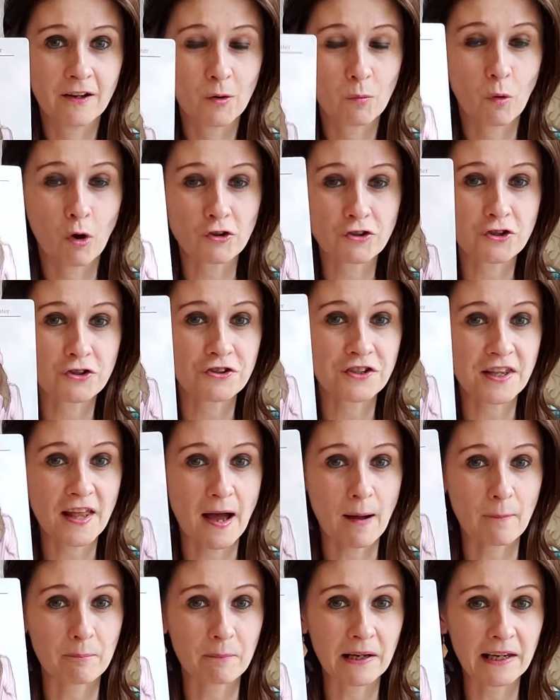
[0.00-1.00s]
What does
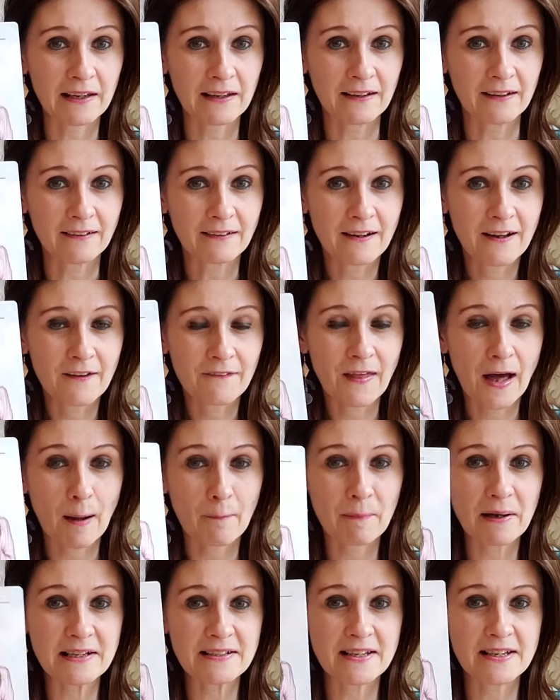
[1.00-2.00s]
that mean?
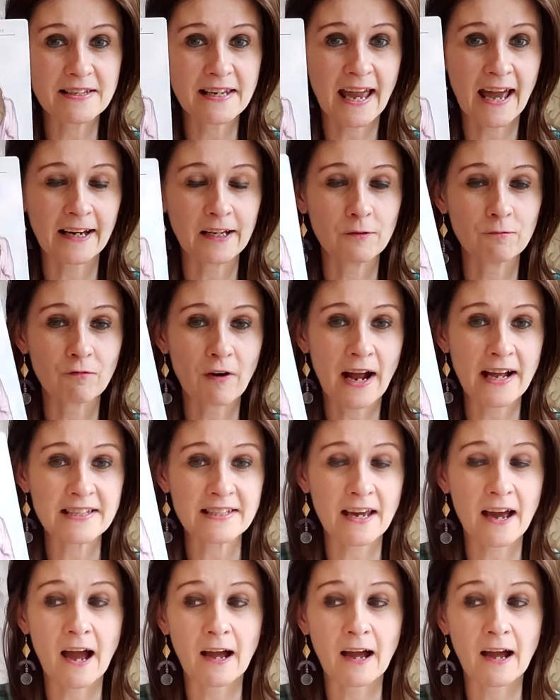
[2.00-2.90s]
That means he's getting ready.